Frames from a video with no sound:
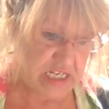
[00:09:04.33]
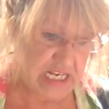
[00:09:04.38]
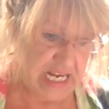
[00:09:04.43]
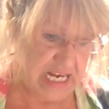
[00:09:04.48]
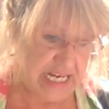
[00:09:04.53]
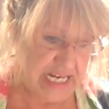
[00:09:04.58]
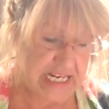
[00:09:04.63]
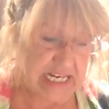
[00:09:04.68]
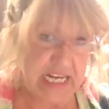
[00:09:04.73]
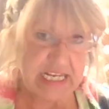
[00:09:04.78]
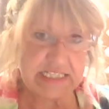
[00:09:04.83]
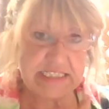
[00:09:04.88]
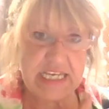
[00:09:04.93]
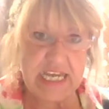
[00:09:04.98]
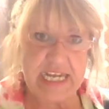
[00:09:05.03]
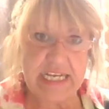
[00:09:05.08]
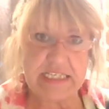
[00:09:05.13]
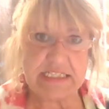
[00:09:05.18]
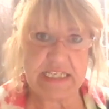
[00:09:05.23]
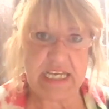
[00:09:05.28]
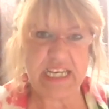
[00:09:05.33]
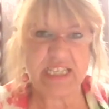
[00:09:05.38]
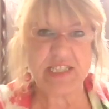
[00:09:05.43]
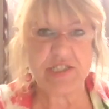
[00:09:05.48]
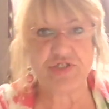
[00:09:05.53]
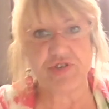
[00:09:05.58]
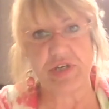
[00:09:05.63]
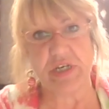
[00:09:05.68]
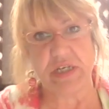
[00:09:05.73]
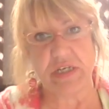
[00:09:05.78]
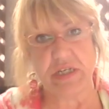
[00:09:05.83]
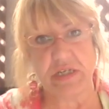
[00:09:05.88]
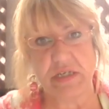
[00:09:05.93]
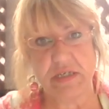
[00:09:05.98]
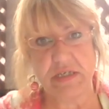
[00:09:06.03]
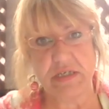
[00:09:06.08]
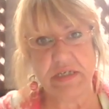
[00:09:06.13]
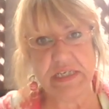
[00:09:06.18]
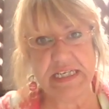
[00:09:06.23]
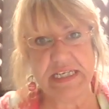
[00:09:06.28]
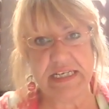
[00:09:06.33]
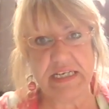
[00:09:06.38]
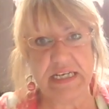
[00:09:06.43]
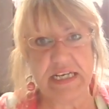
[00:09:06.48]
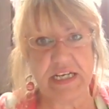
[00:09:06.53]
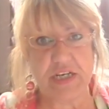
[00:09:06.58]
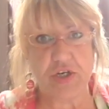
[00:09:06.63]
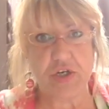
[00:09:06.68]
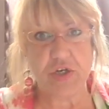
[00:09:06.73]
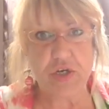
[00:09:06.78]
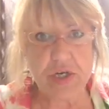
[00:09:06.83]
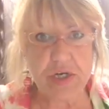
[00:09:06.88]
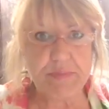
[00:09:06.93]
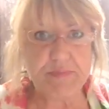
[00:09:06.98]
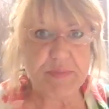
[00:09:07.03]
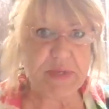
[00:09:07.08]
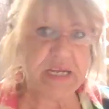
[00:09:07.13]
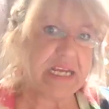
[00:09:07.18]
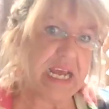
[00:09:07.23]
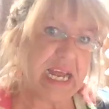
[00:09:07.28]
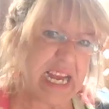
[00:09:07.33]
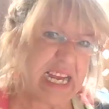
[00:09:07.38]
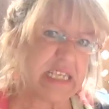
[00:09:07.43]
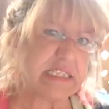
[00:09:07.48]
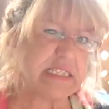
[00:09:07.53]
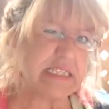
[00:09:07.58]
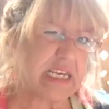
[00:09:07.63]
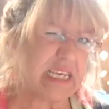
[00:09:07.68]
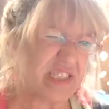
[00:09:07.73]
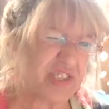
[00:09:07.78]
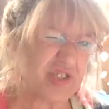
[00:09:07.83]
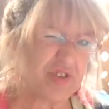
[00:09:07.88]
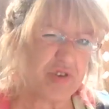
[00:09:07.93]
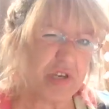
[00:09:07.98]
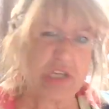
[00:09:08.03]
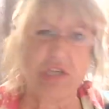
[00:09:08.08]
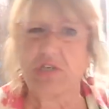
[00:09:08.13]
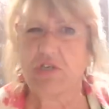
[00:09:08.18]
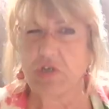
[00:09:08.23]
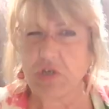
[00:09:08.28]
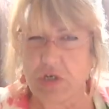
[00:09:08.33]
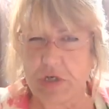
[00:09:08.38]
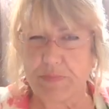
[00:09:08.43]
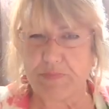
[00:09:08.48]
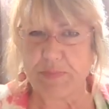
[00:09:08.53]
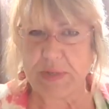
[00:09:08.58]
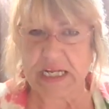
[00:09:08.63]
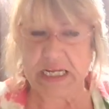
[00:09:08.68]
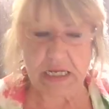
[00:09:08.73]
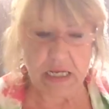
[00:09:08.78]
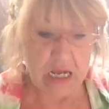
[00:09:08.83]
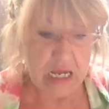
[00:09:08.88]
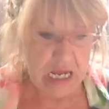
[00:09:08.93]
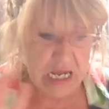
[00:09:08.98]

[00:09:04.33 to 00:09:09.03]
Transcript: like it's ancestral. It could be ancestral, could be.